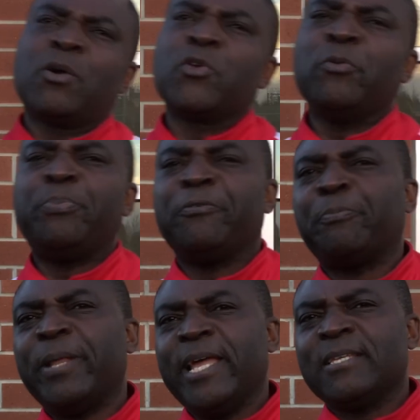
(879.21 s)
group
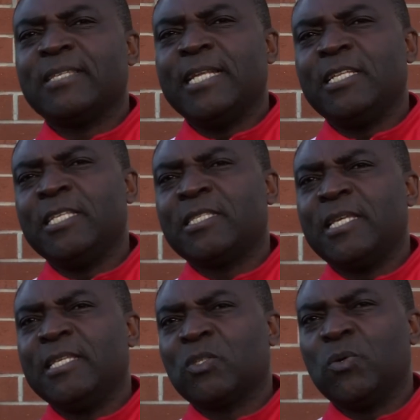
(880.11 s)
of players, and
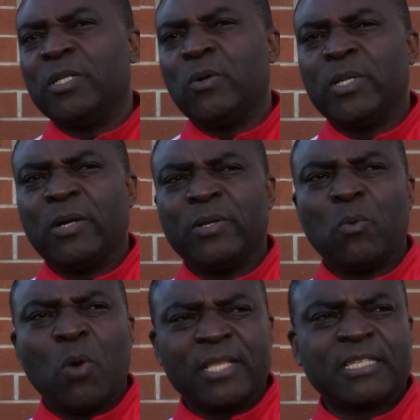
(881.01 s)
it's on
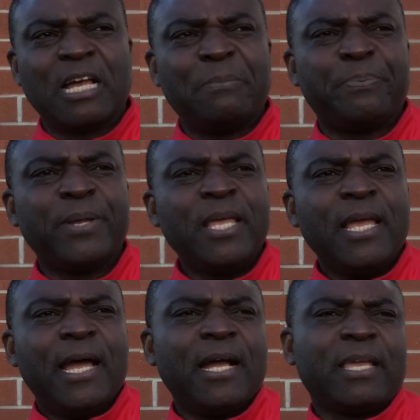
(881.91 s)
WhatsApp,
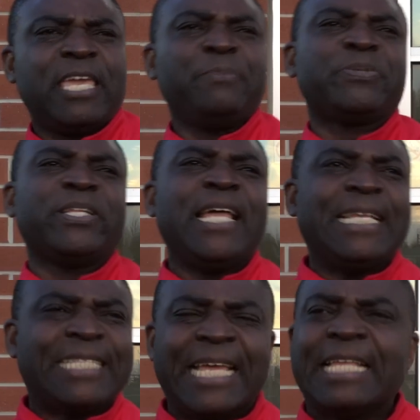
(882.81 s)
Caps
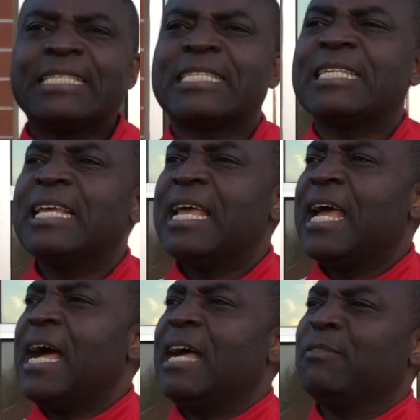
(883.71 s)
Legends,
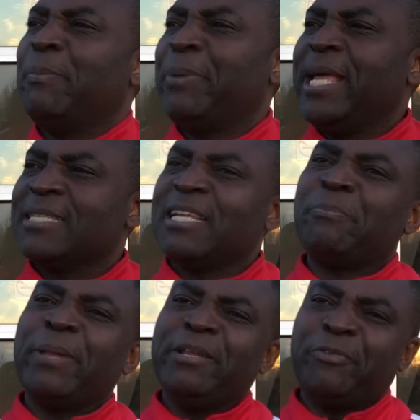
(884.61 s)
the players
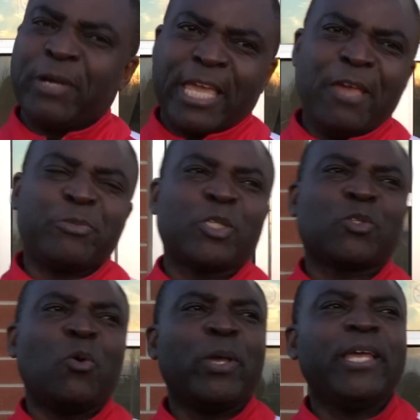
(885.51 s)
that played for Caps.
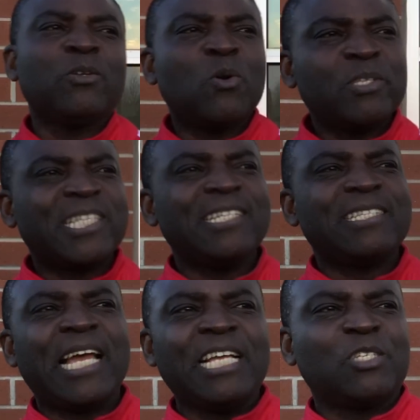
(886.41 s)
So we're in constant
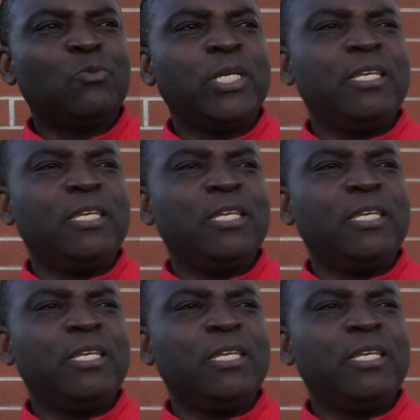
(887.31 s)
touch.